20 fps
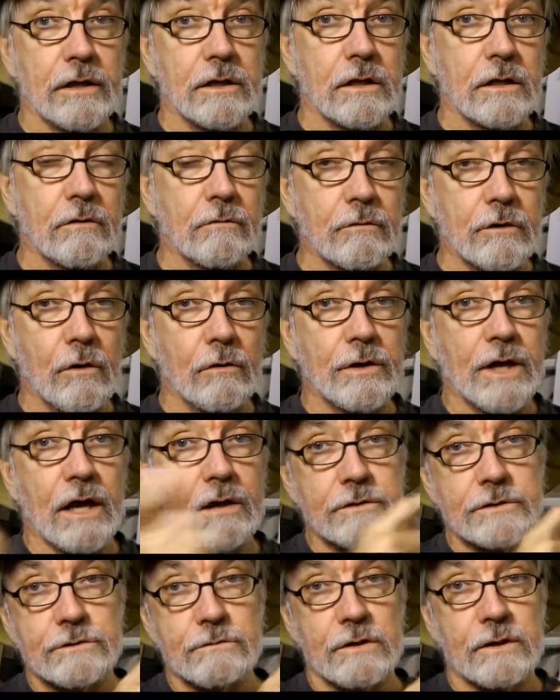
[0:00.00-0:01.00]
You'll go
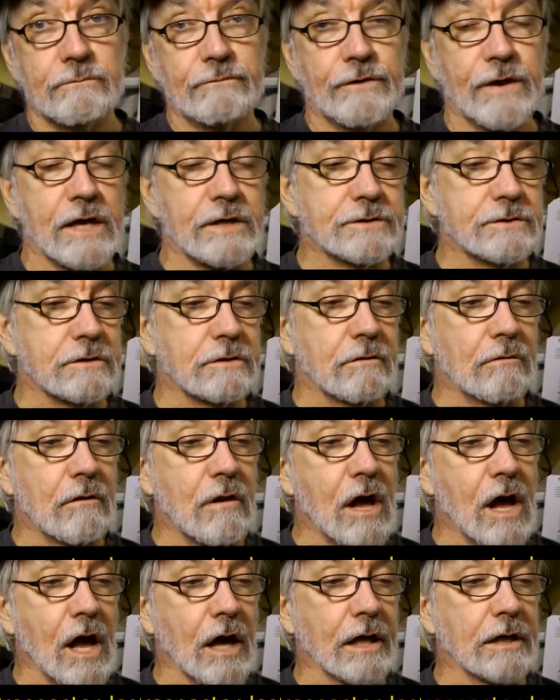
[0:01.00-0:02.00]
downstream faster than a
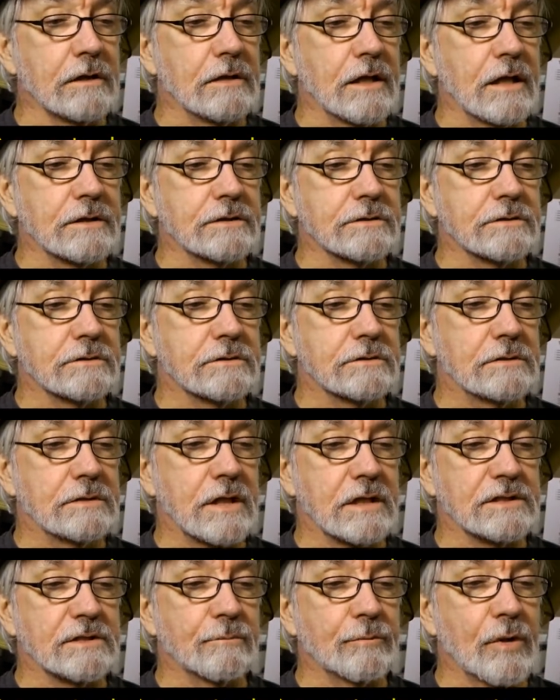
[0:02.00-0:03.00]
rock, and that's
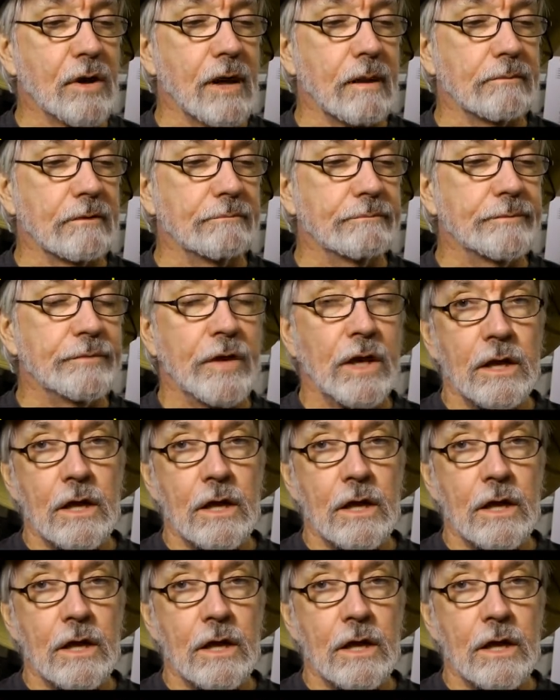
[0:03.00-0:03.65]
that's a problem.